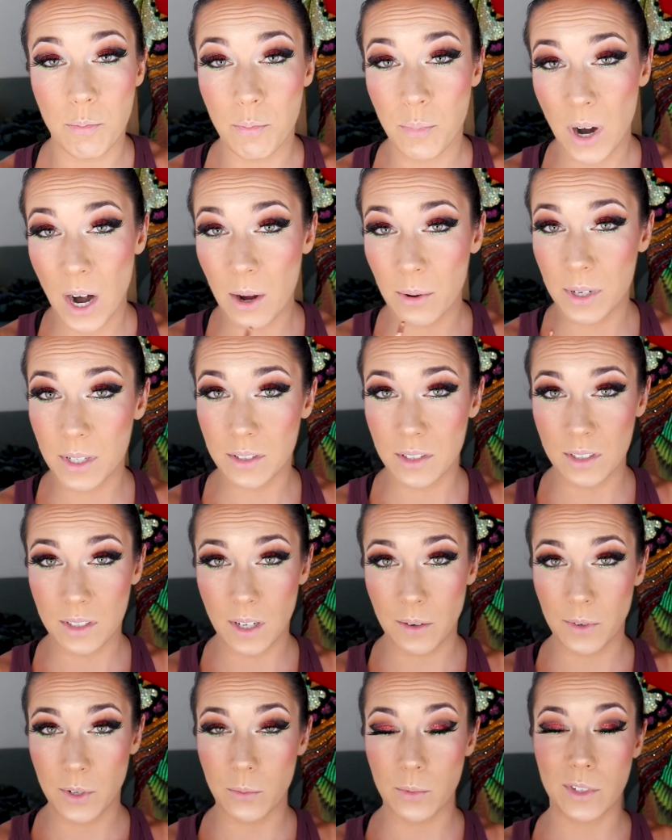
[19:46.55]
Brown isn't
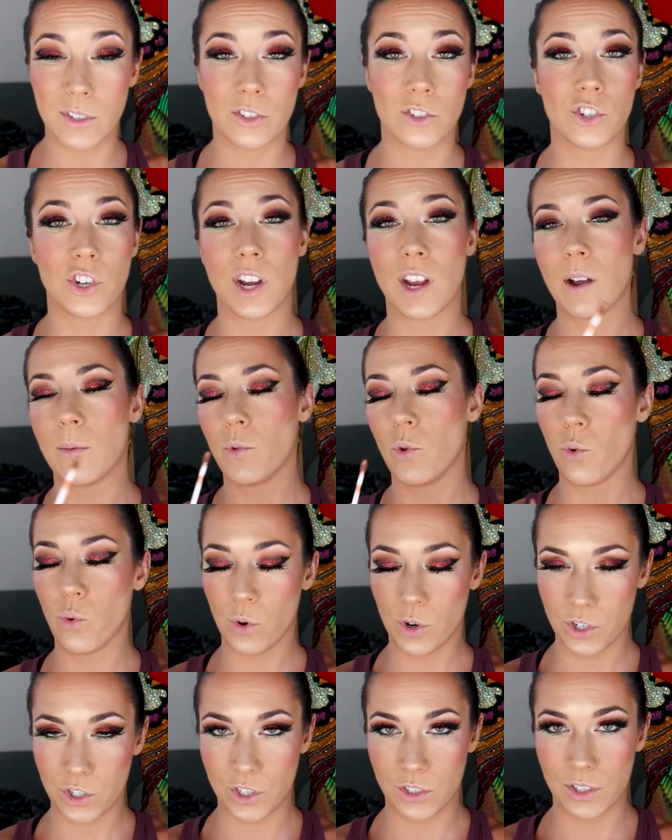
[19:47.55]
everyone's jam,
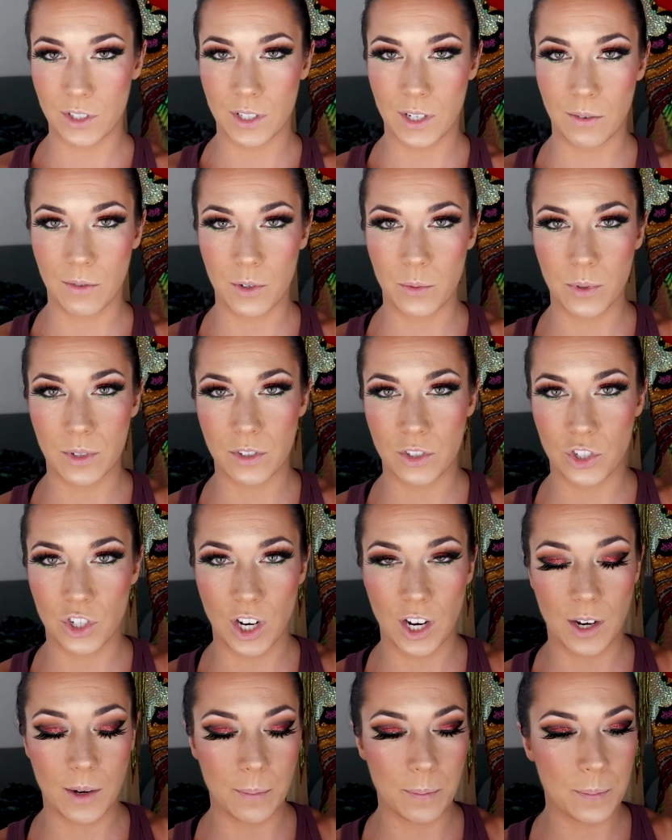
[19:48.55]
orange isn't everyone's
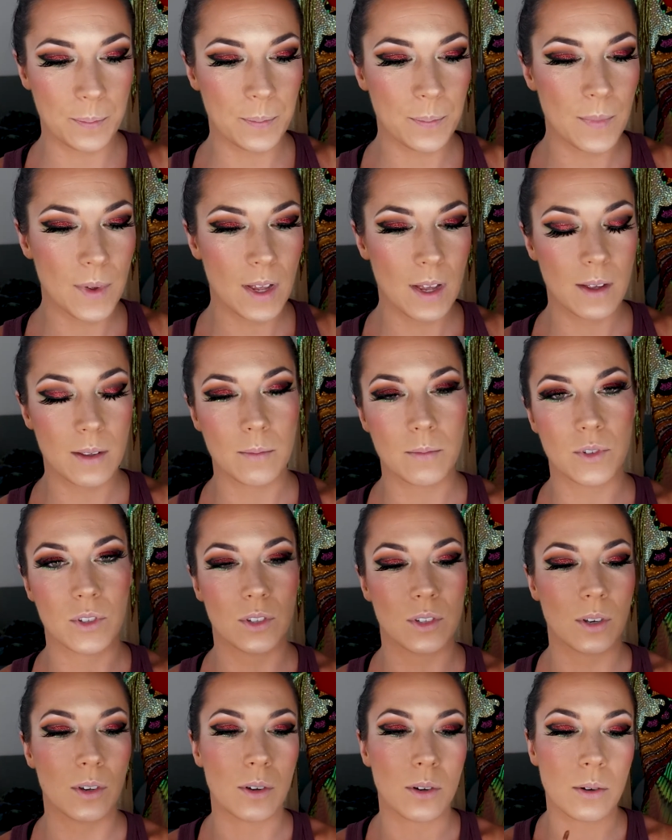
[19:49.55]
jam.
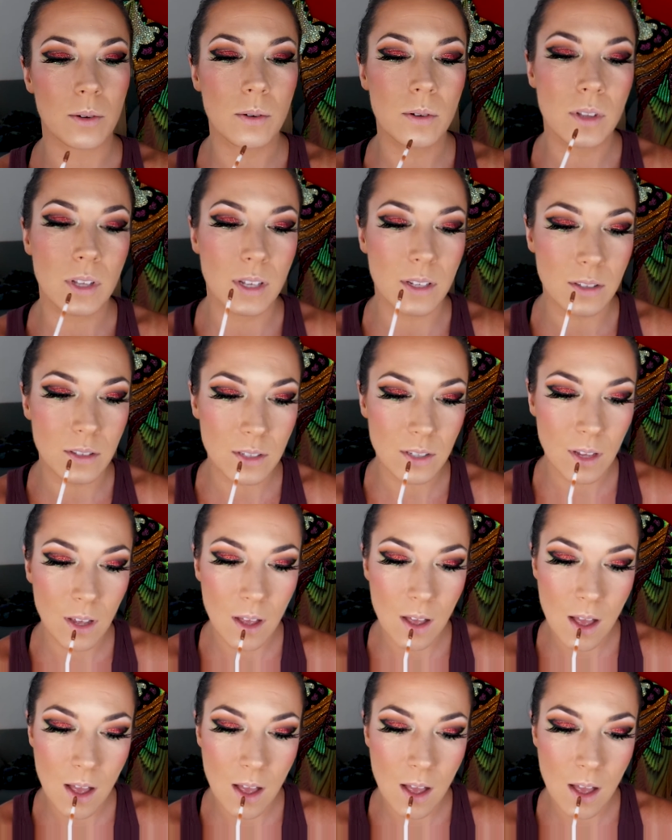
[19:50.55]
So let's